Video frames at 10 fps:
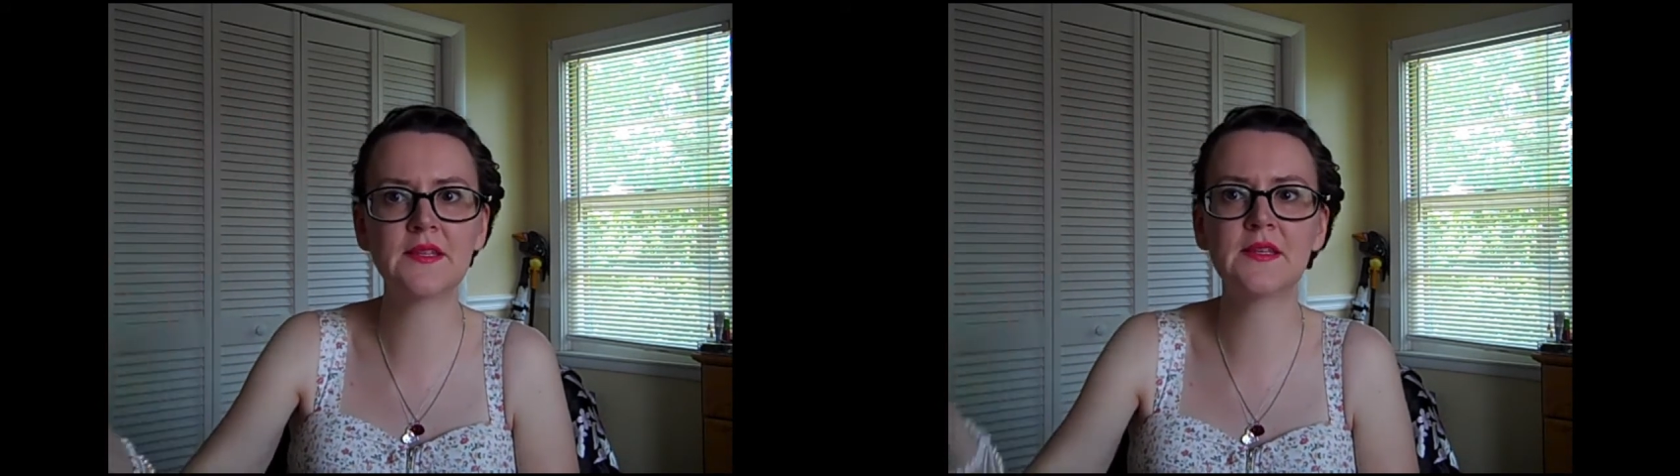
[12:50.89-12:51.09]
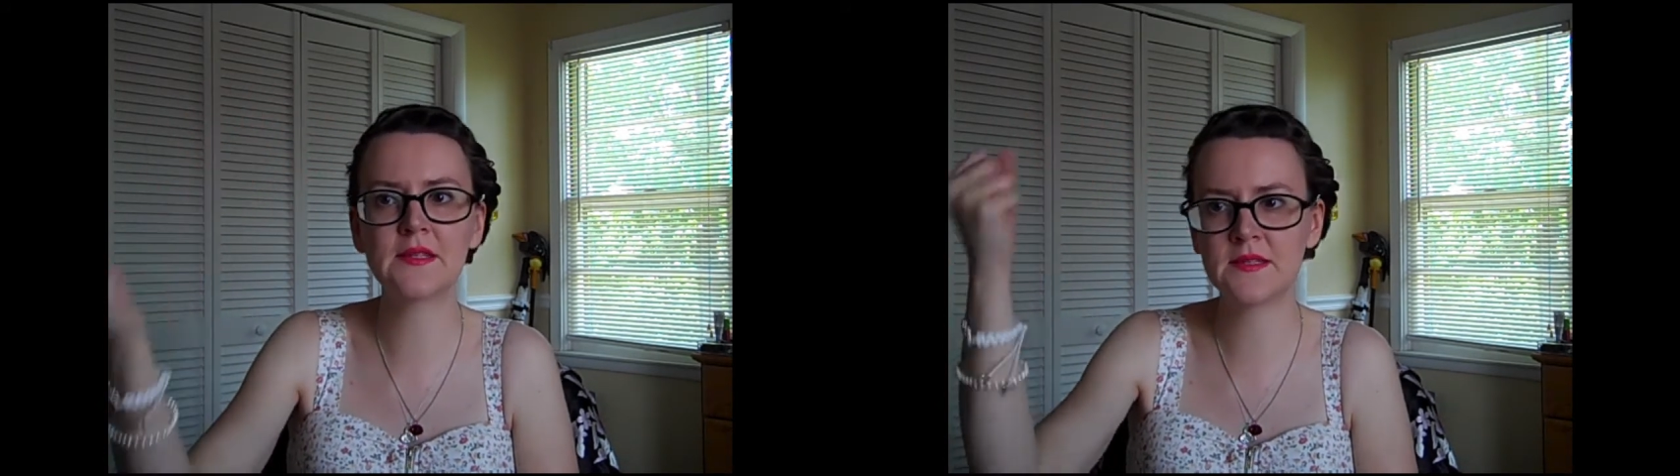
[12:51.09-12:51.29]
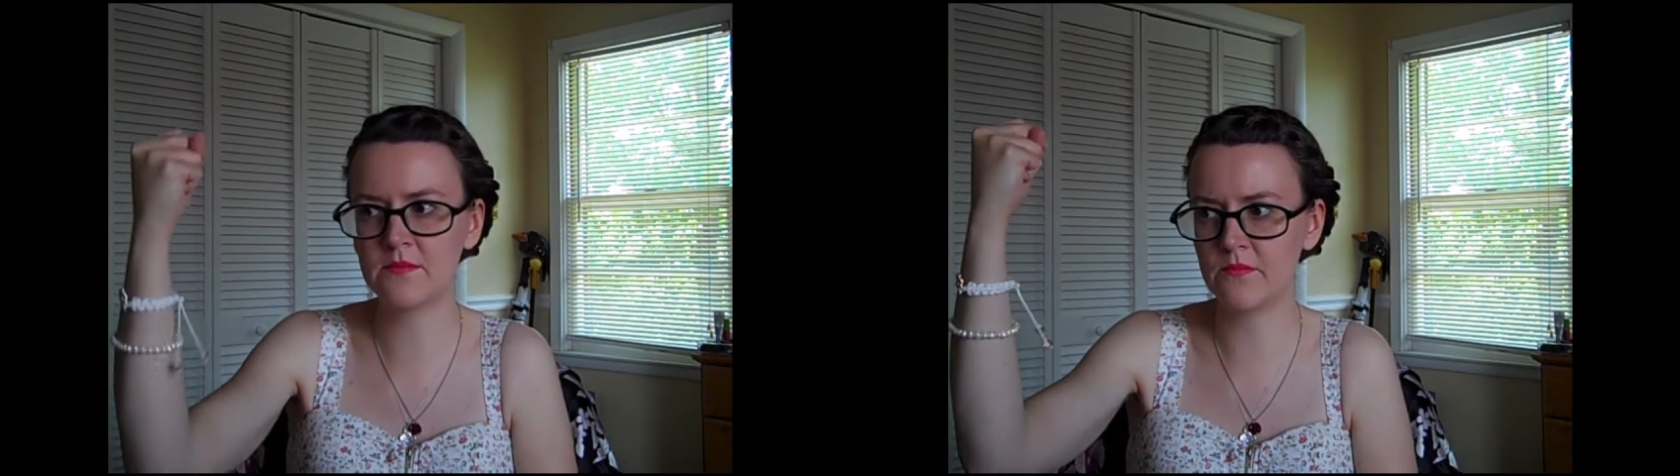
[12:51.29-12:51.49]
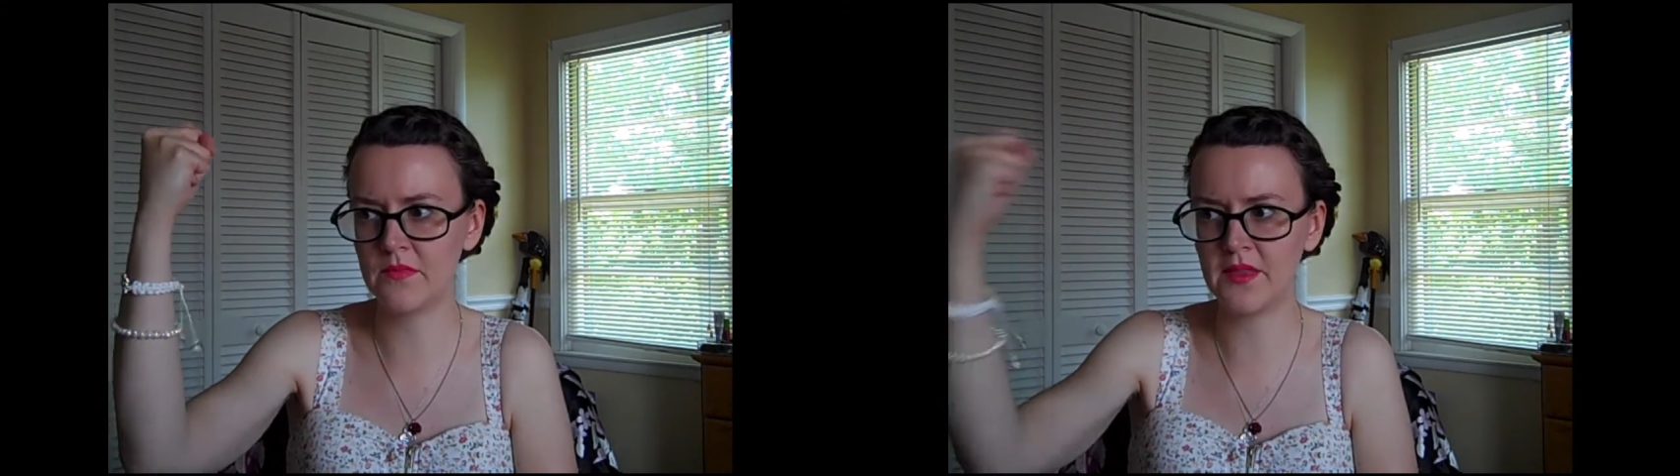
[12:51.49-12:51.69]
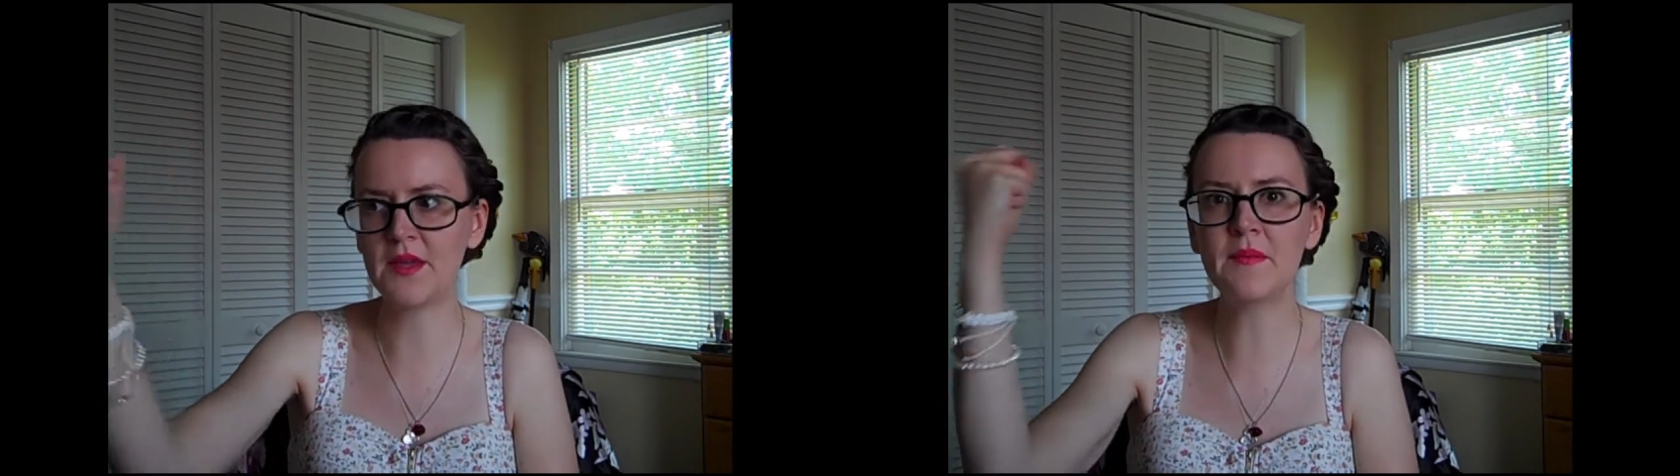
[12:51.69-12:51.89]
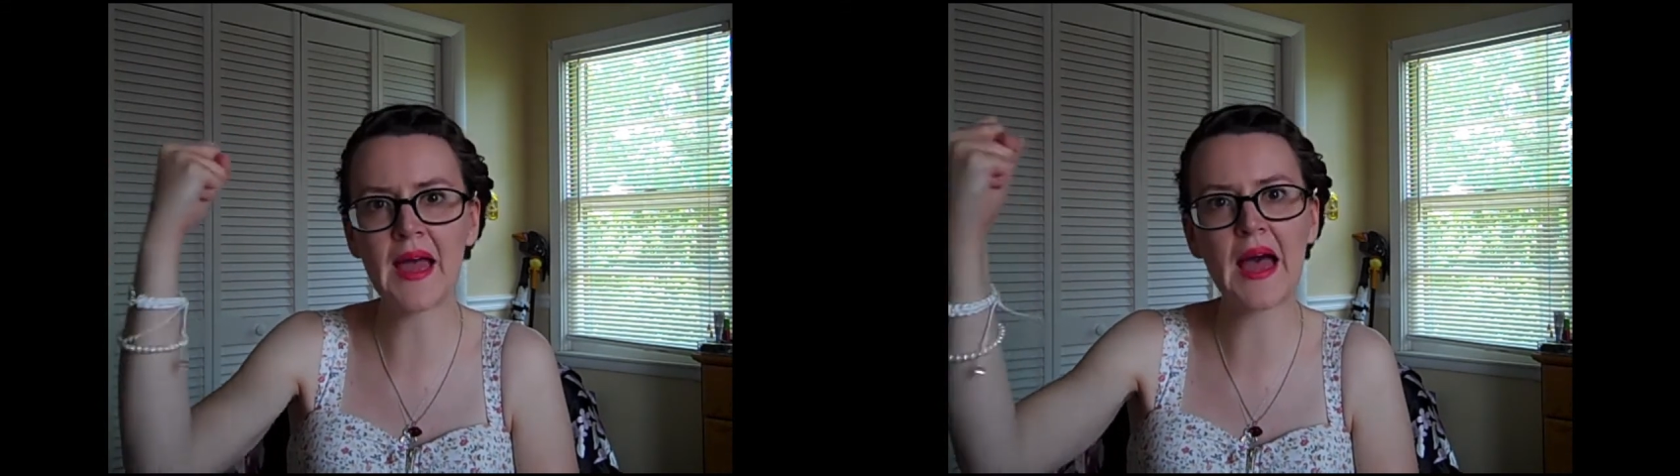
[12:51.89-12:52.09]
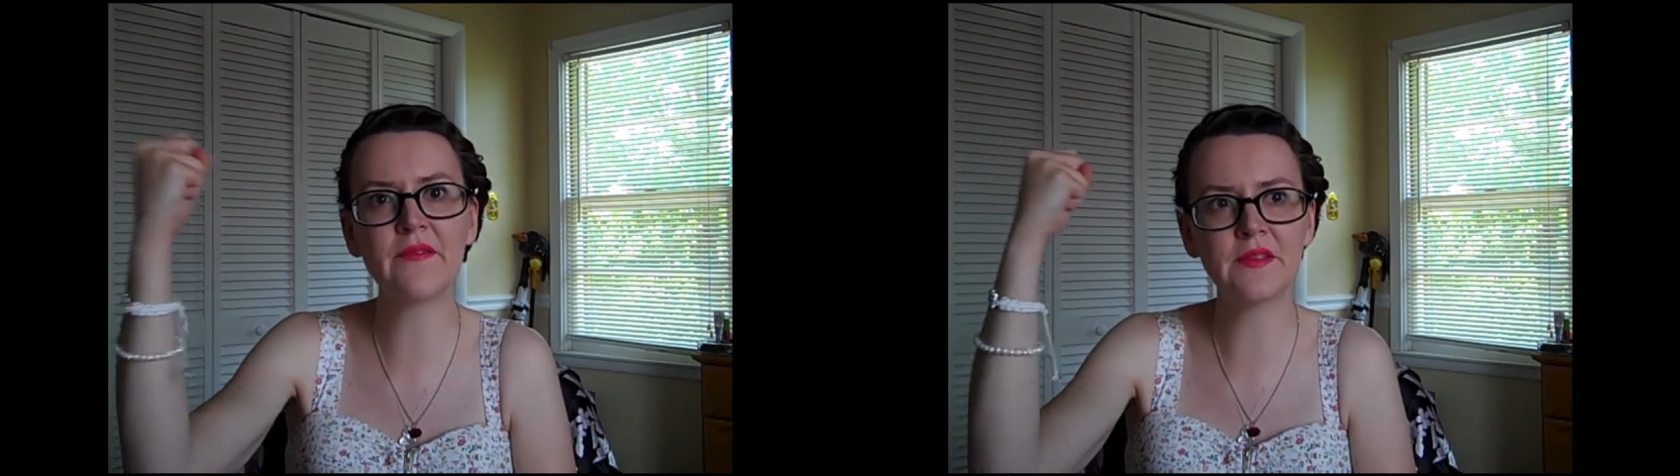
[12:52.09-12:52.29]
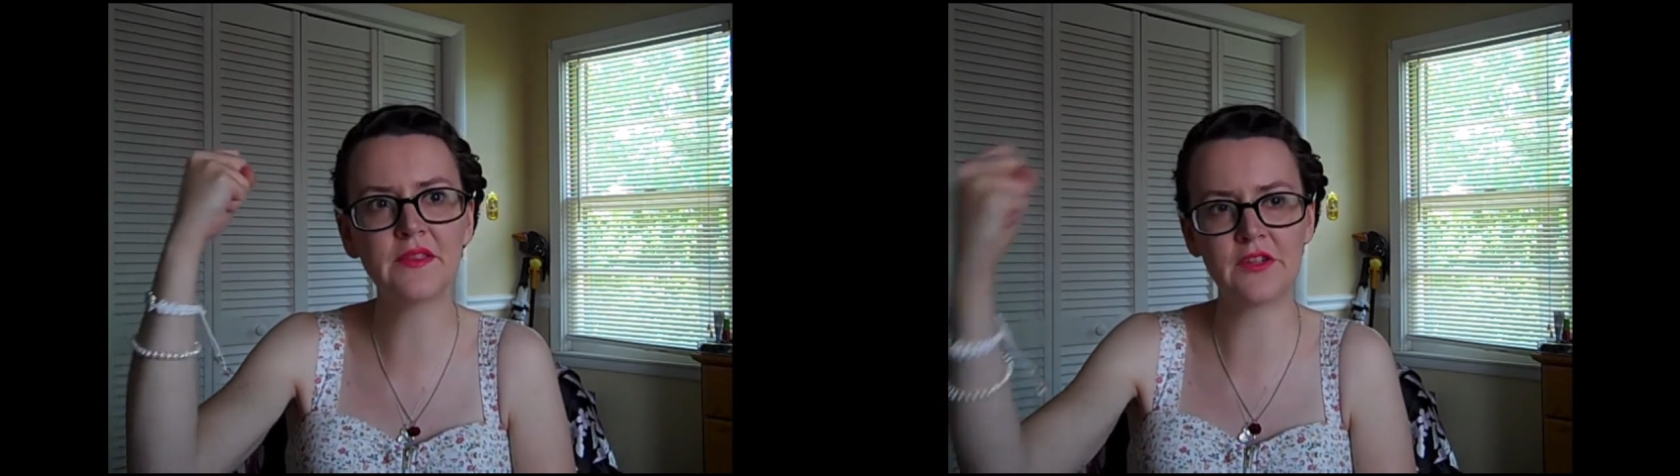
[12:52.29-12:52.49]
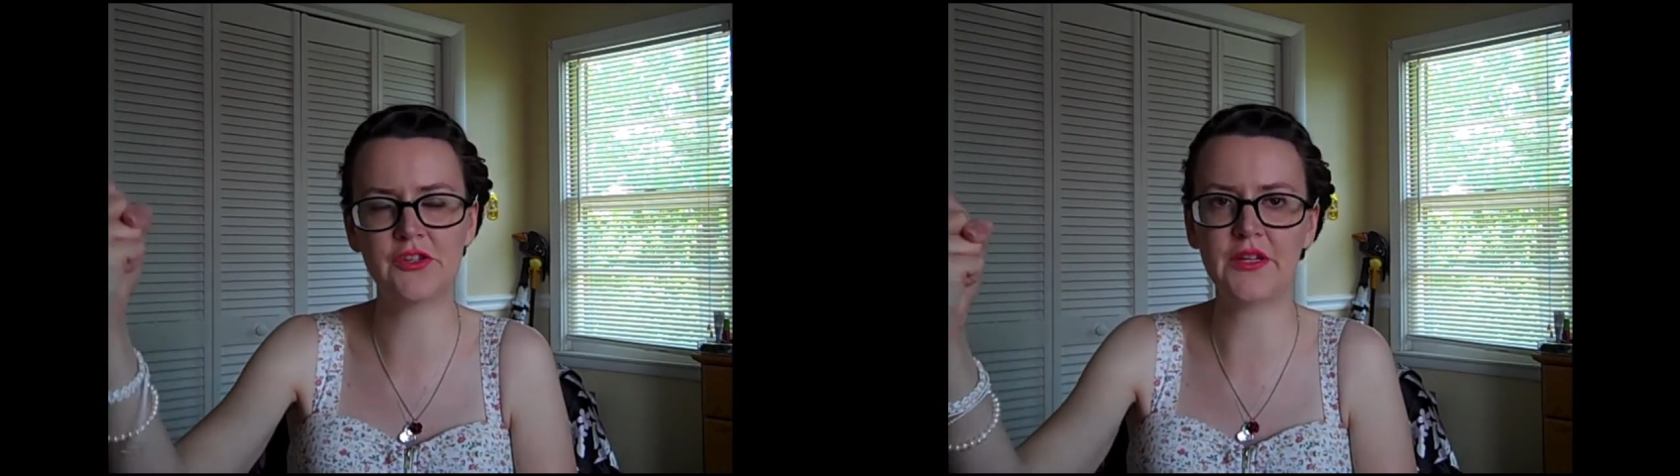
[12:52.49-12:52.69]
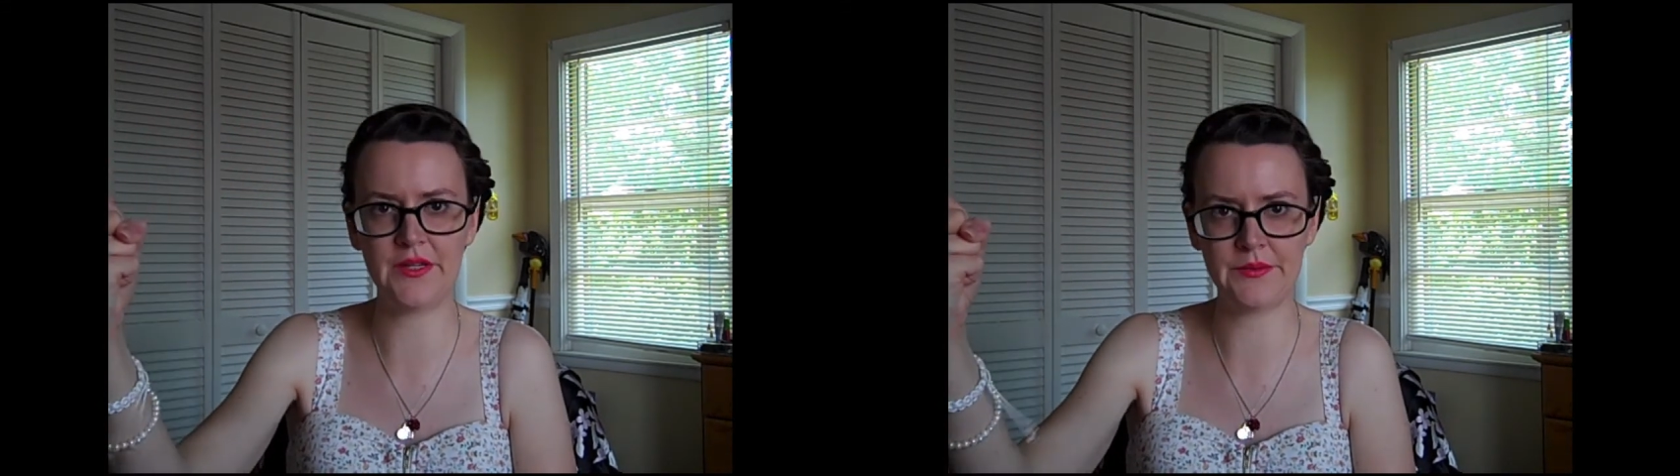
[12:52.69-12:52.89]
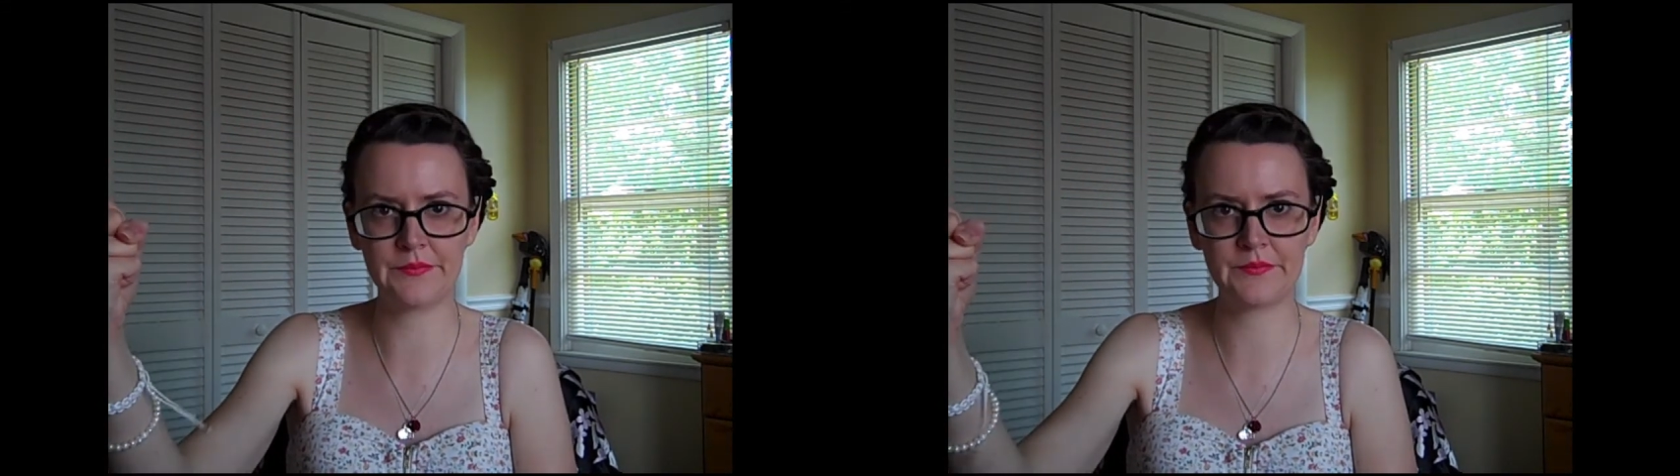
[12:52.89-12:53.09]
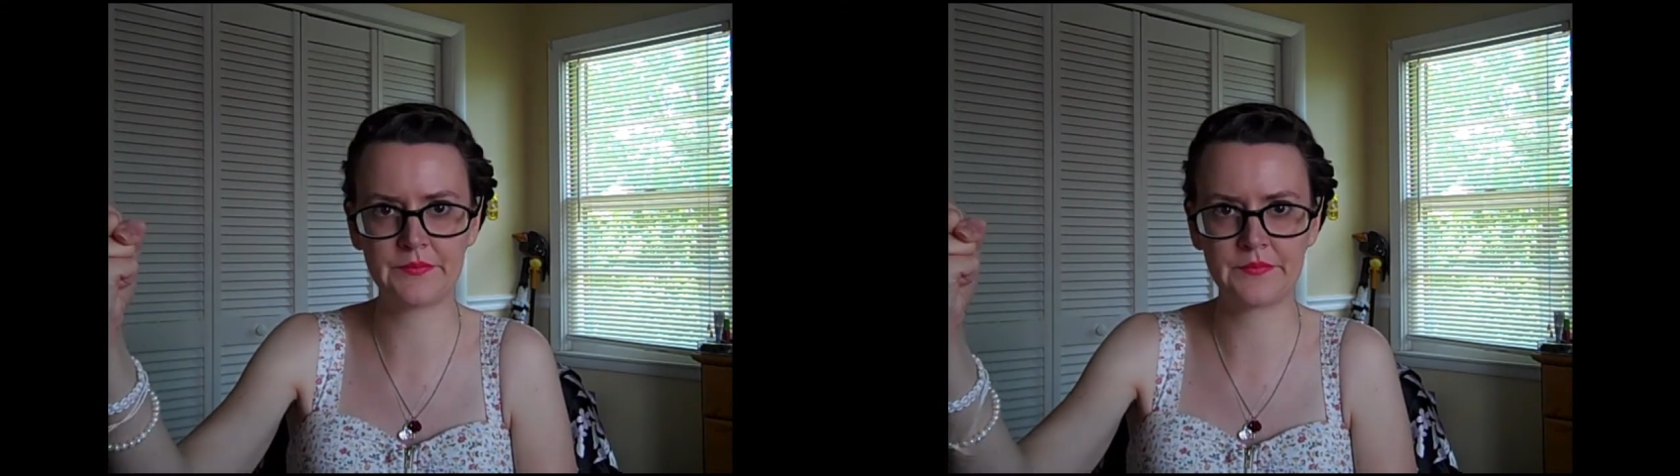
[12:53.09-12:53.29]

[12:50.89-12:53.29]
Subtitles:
is them having the gem,